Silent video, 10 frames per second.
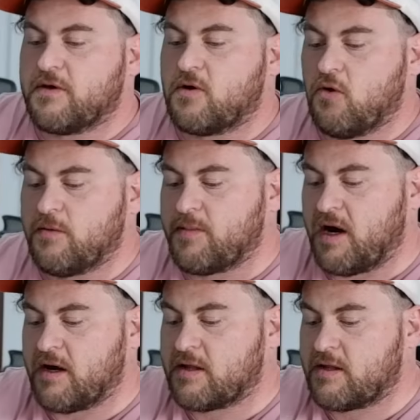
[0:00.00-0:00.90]
in the cord
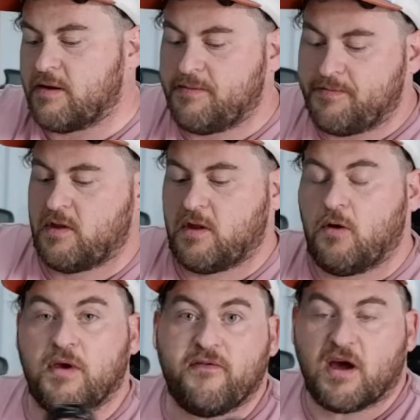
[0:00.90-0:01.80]
box.
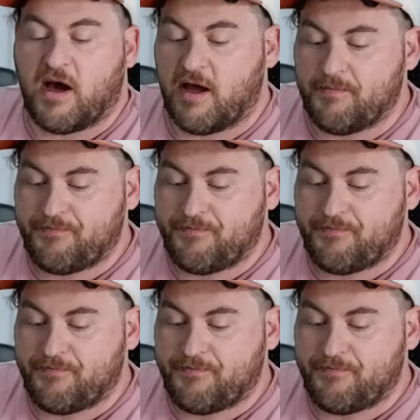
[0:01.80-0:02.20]
So we've got,